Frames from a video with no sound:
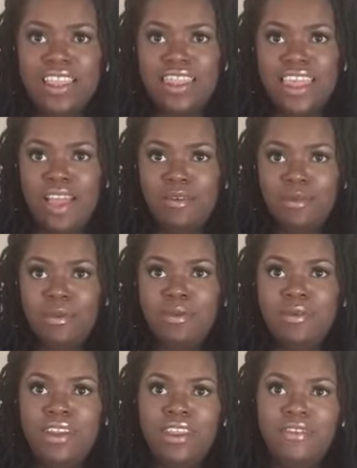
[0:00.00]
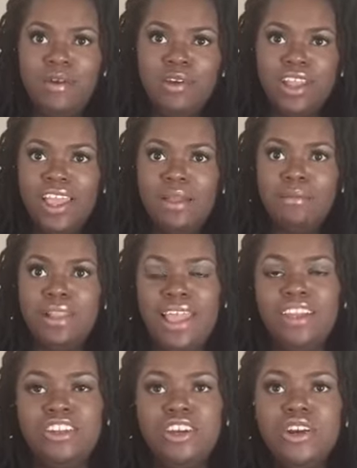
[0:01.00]
that would be pretty if I wear like a black
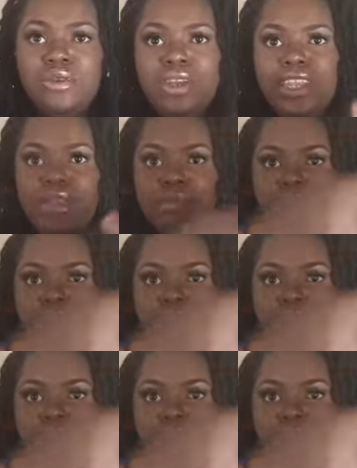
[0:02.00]
shirt with it,